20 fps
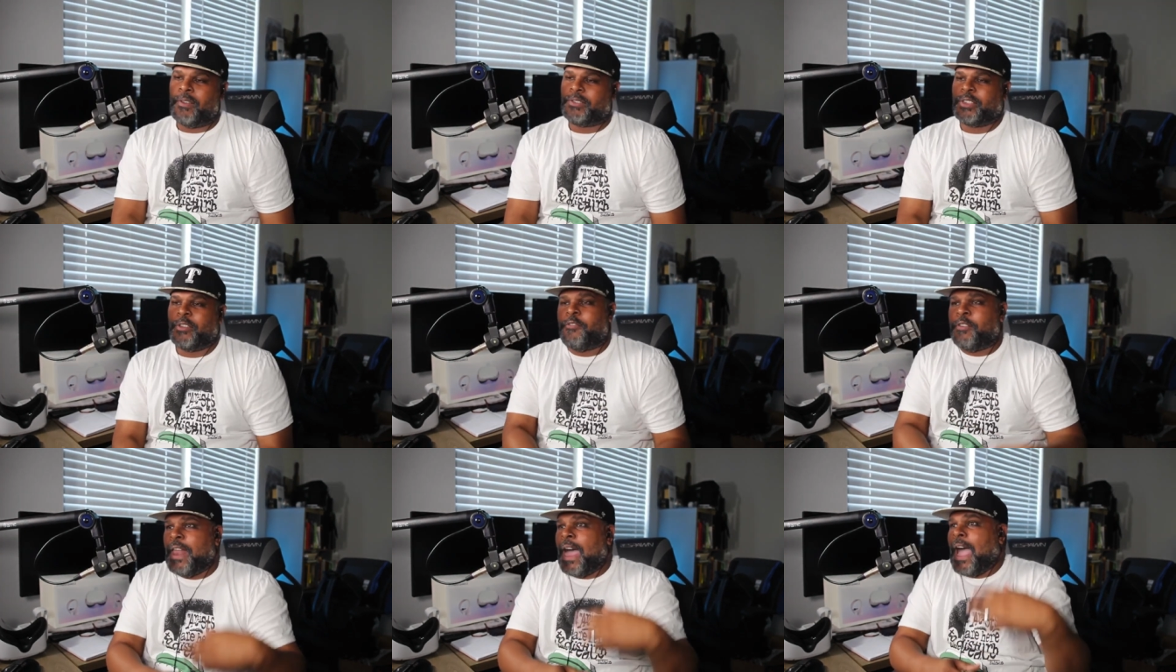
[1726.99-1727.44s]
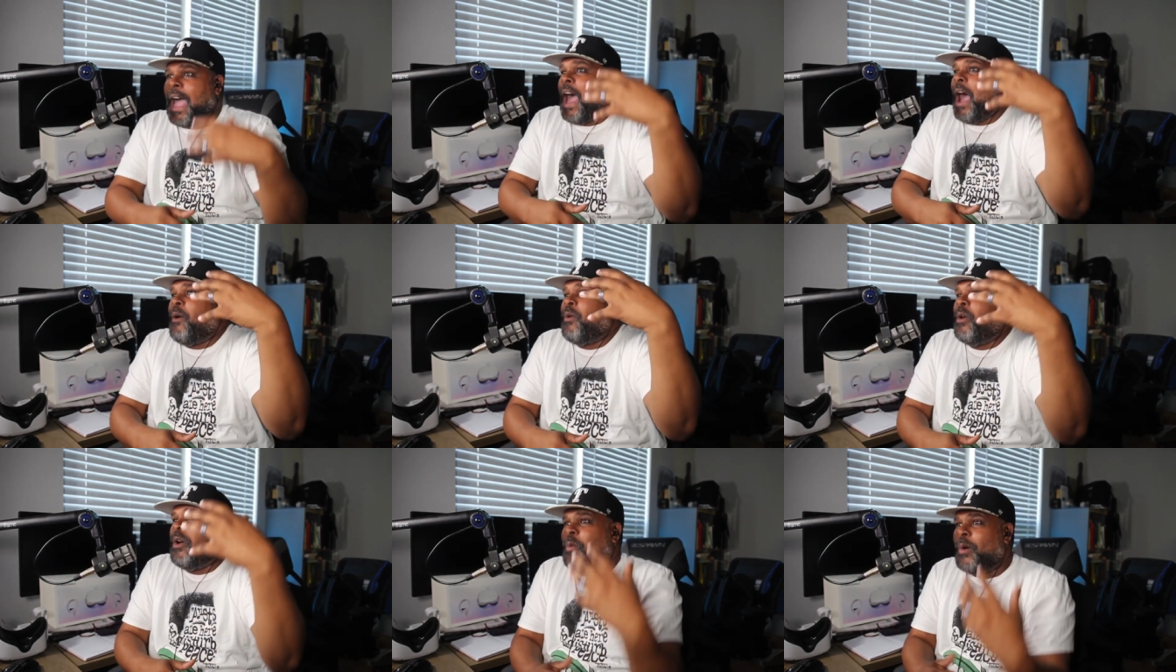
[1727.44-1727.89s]
the
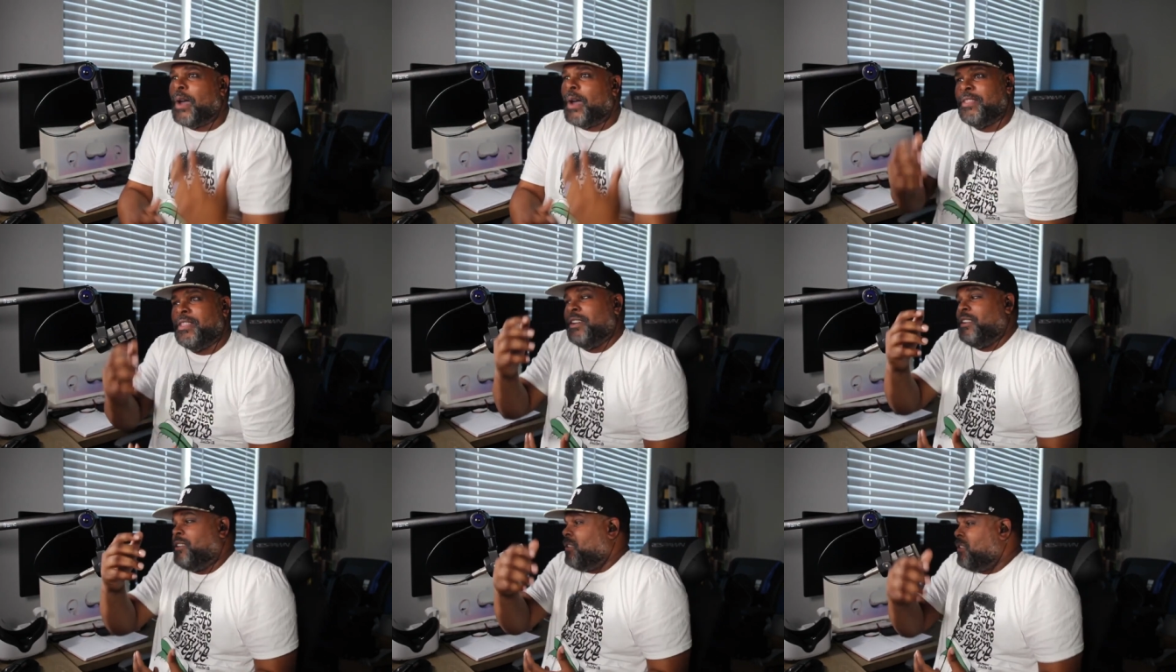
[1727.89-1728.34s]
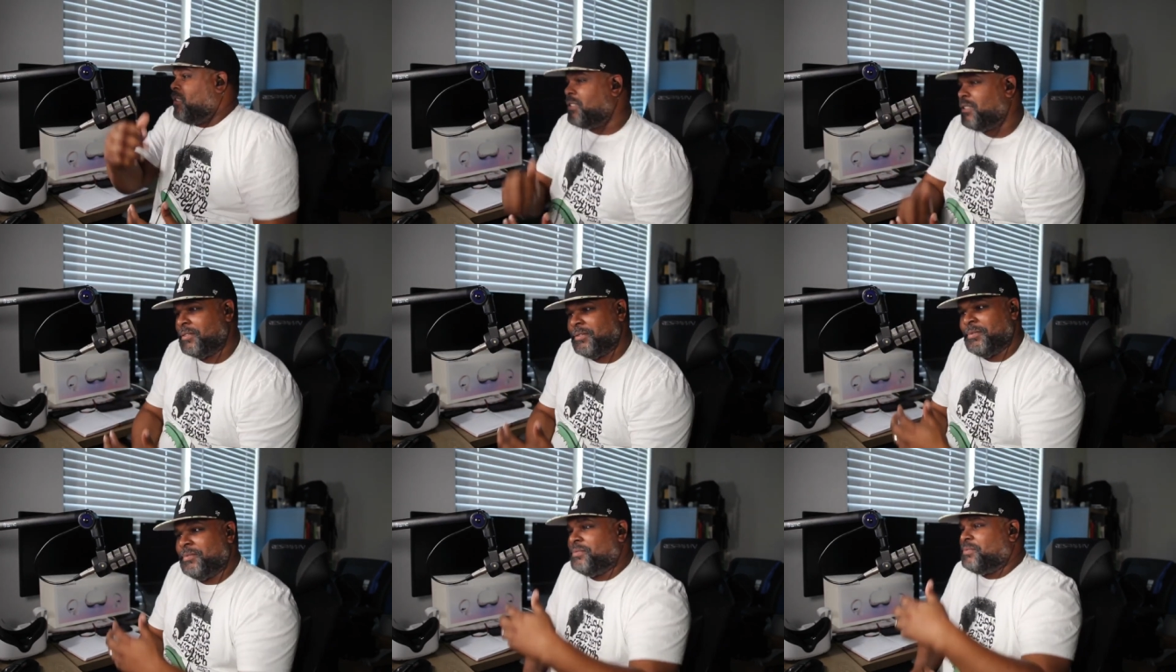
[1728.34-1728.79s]
flower wither,
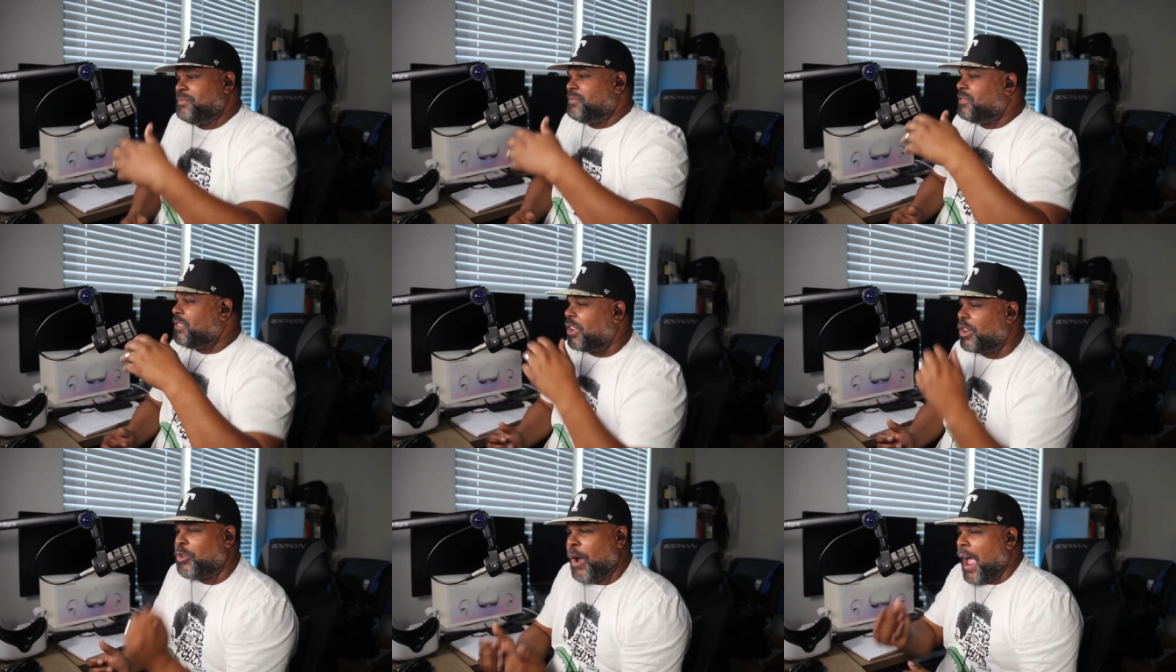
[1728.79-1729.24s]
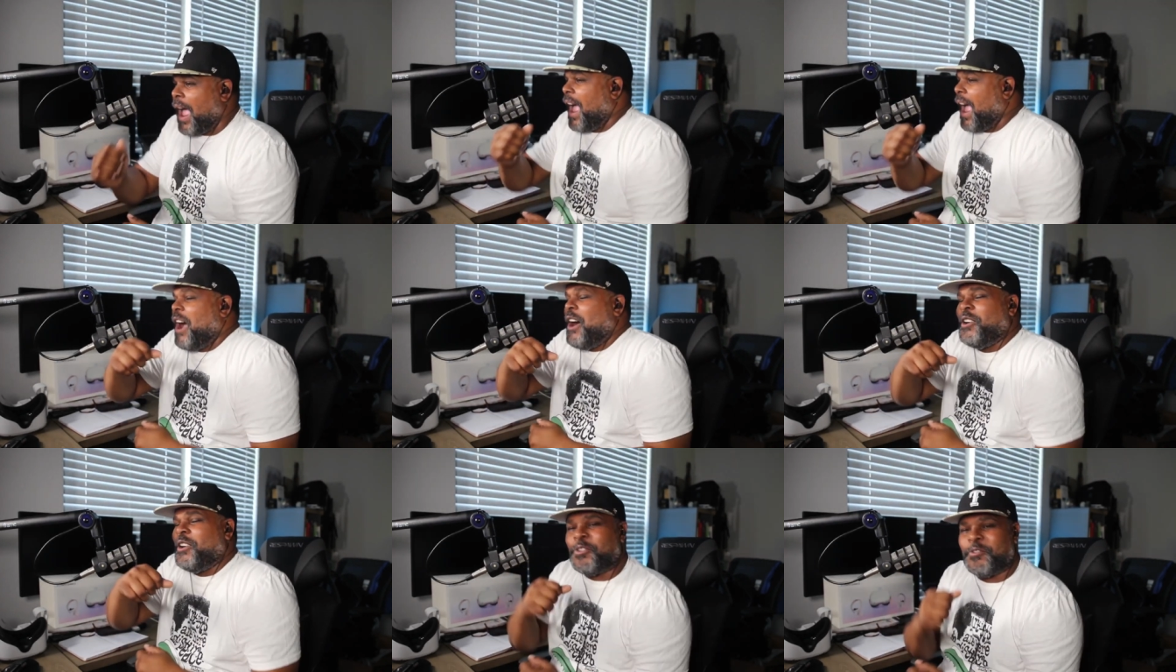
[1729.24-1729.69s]
the
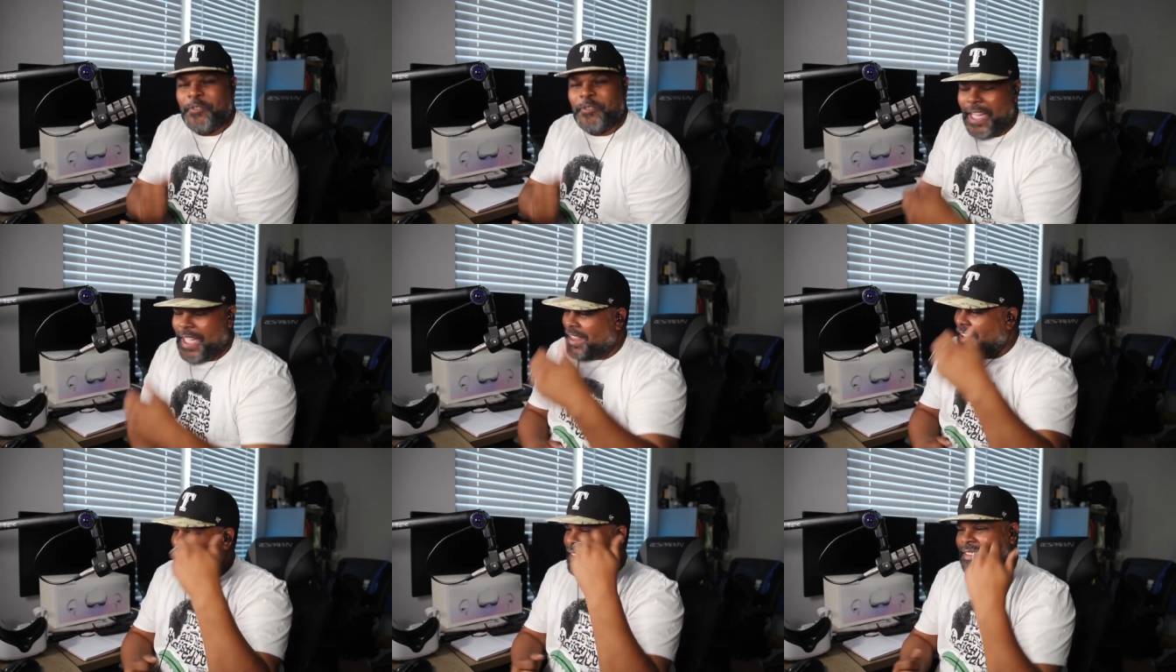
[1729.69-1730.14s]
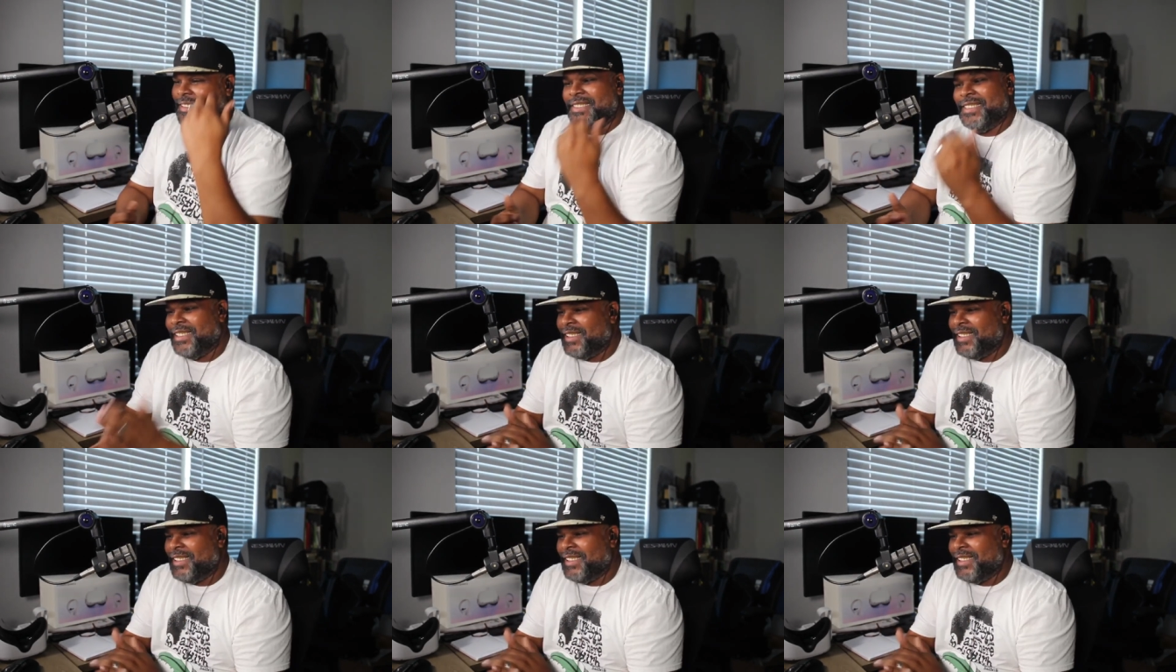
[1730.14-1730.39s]
crown's faded.